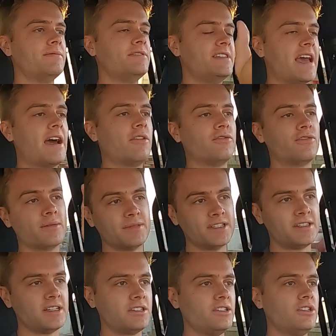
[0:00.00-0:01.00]
down from the
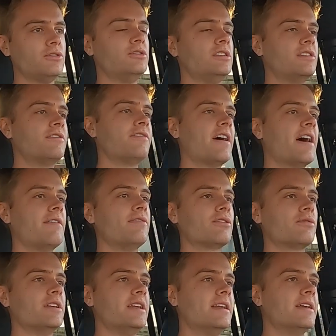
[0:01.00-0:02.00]
6.2 to the
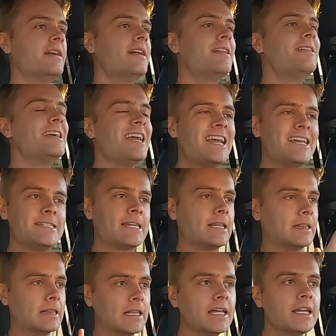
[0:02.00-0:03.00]
5.3. It's a
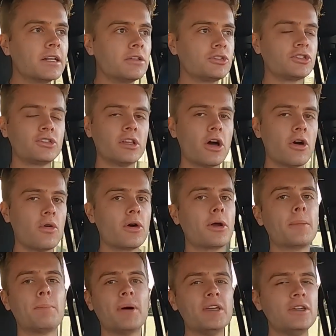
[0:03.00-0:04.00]
little
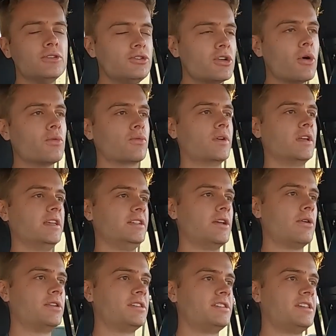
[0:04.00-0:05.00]
slower, but you don't really
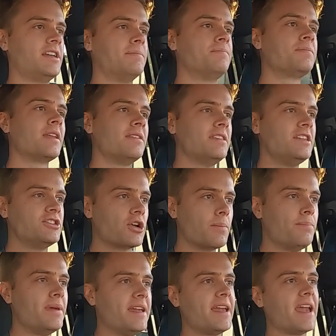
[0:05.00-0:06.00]
notice it. These are
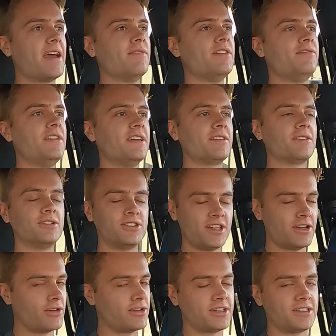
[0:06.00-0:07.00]
big, heavy vehicles.
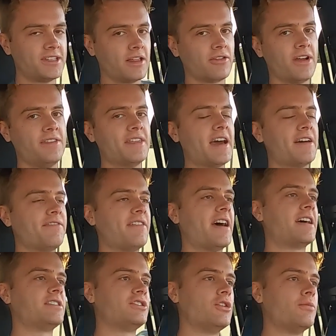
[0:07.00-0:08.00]
They don't accelerate that
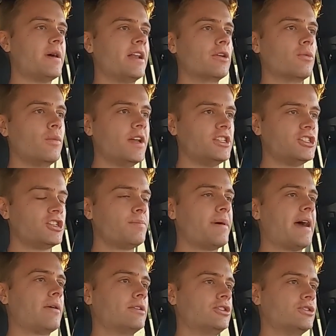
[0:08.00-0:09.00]
fast, no matter which
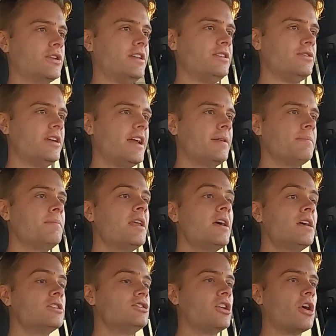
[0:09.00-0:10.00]
powertrain you get.
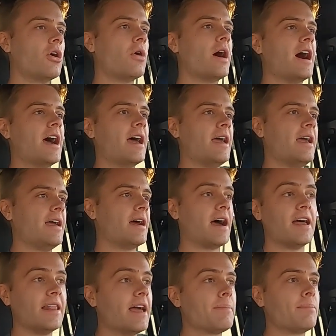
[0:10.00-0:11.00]
So I
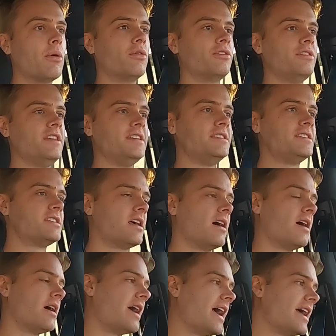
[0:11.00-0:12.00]
like both of these
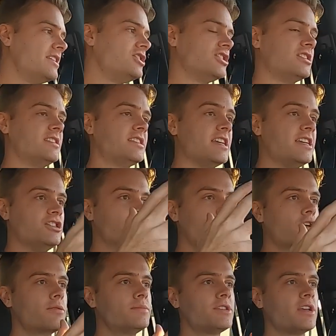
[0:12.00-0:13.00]
engines. In
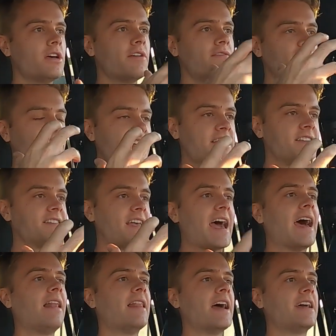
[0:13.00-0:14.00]
terms of this
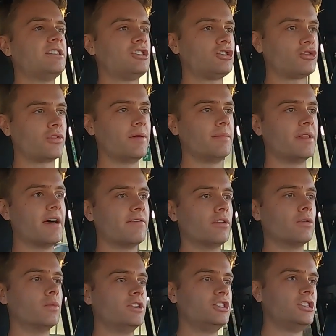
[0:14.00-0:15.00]
LS trim
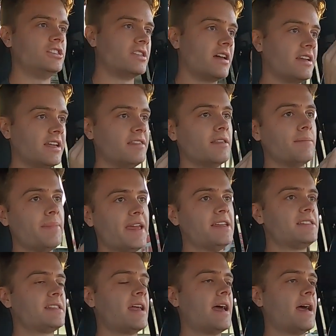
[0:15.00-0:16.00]
level, which is, again, the
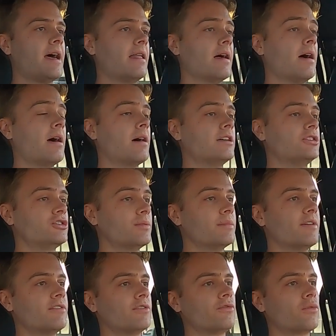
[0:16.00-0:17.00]
base trim
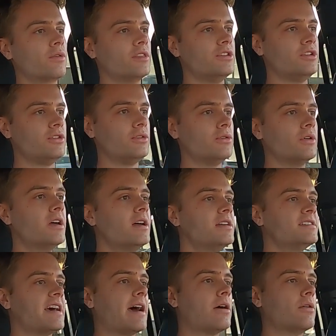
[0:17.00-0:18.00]
level for the new
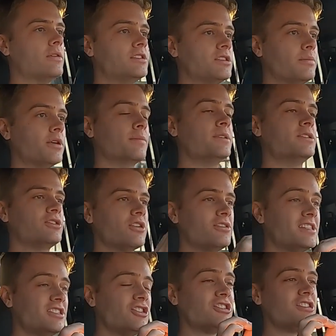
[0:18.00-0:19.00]
Tahoe and Suburban,
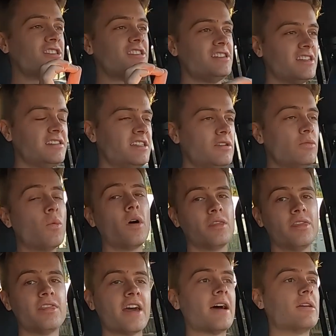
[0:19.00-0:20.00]
starts at just
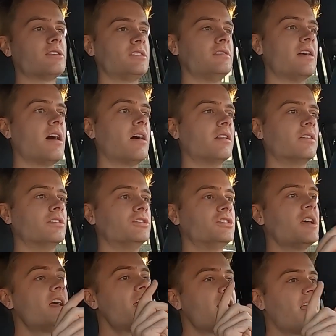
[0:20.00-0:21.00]

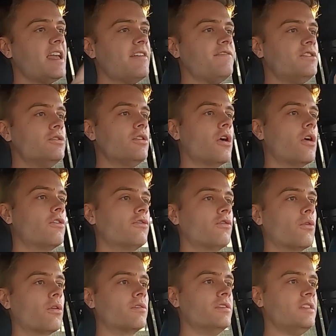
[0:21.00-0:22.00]
$61,000 if you go
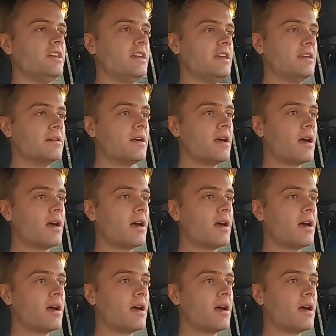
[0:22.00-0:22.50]
for the